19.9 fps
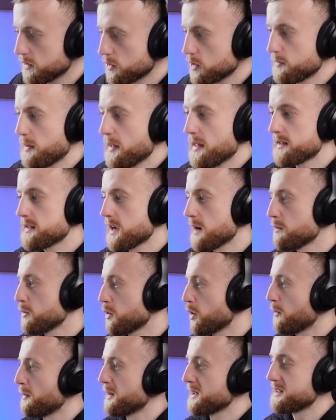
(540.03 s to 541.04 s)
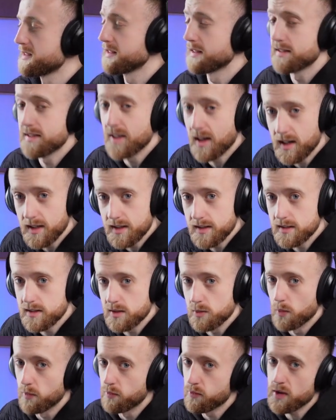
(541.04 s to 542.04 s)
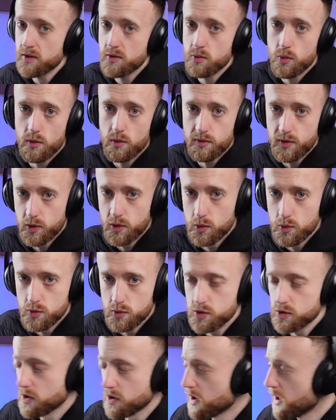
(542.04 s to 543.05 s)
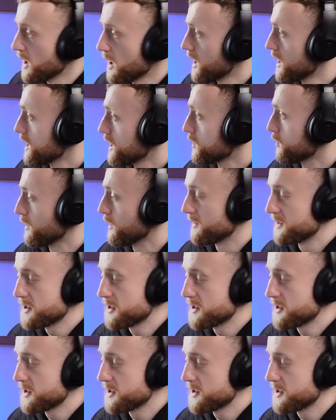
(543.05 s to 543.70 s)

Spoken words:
we've spent the time on competitor sites, we've read the reviews, we've